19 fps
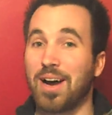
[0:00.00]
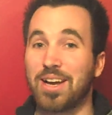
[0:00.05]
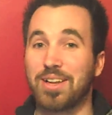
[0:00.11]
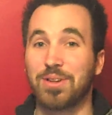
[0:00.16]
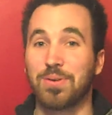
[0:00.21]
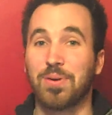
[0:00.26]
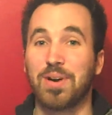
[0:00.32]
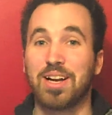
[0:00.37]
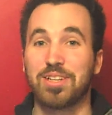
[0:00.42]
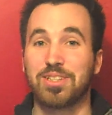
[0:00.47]
by the
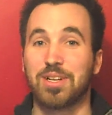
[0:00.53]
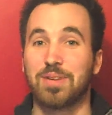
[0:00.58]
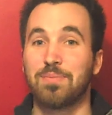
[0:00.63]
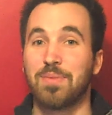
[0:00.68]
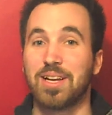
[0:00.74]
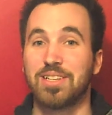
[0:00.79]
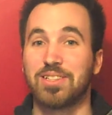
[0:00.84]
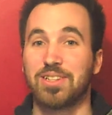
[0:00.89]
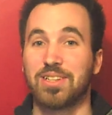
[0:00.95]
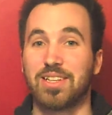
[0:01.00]
way, I should
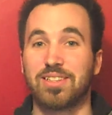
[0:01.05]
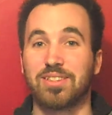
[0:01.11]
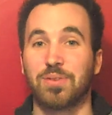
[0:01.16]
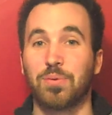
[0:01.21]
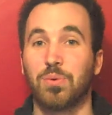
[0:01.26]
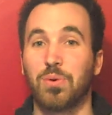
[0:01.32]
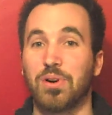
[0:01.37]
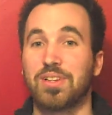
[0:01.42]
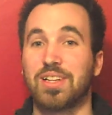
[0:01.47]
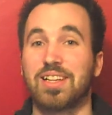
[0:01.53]
mention is a
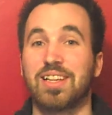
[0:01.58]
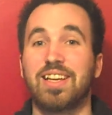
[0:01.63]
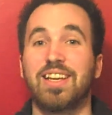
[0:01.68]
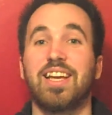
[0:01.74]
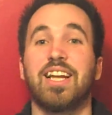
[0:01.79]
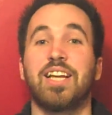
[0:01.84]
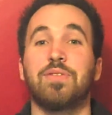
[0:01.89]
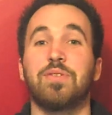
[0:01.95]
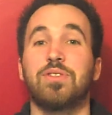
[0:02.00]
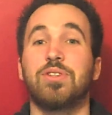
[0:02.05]
word that they
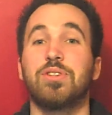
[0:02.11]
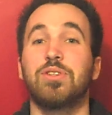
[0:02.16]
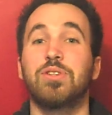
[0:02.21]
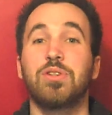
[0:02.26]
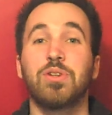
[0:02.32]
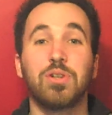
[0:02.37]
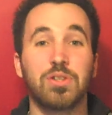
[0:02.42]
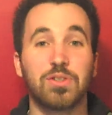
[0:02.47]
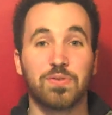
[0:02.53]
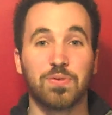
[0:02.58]
can't even
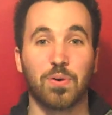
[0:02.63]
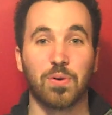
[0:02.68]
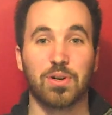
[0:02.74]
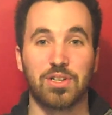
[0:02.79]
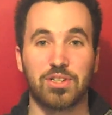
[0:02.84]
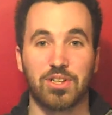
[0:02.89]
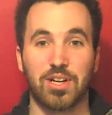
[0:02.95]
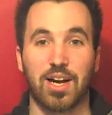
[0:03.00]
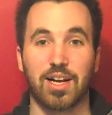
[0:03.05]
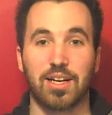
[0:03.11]
search for in
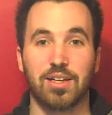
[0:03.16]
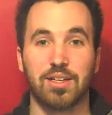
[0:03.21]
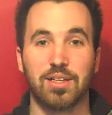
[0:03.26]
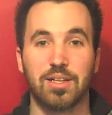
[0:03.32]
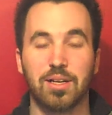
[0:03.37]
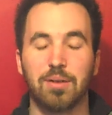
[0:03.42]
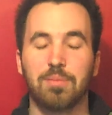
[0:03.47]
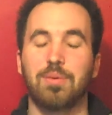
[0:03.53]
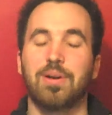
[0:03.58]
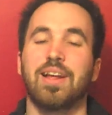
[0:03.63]
China.
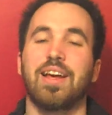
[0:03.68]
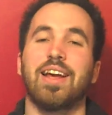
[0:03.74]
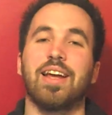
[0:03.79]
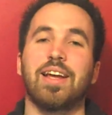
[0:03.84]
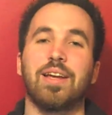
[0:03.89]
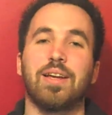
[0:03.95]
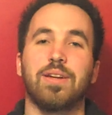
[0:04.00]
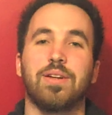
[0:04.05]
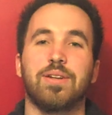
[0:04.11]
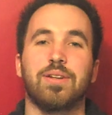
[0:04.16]
But hey,
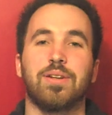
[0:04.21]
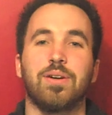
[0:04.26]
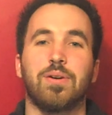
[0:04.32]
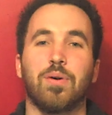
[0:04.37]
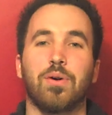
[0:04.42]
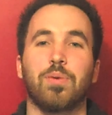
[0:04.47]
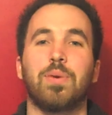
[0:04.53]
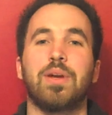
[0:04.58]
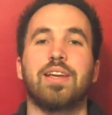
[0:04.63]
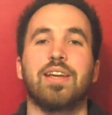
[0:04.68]

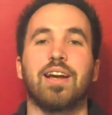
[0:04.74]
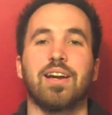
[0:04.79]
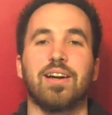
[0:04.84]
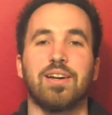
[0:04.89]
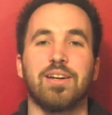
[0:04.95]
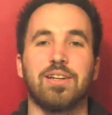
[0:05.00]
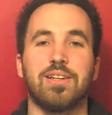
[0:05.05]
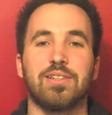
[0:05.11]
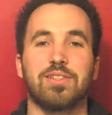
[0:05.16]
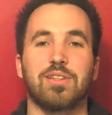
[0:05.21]
what do we care?
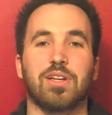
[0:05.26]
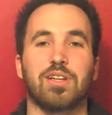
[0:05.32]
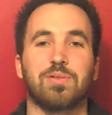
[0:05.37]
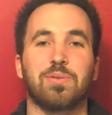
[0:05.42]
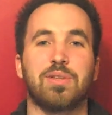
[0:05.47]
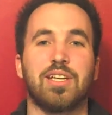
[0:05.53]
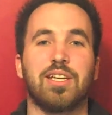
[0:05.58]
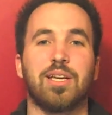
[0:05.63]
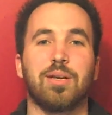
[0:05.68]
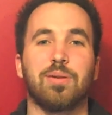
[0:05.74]
As long as we keep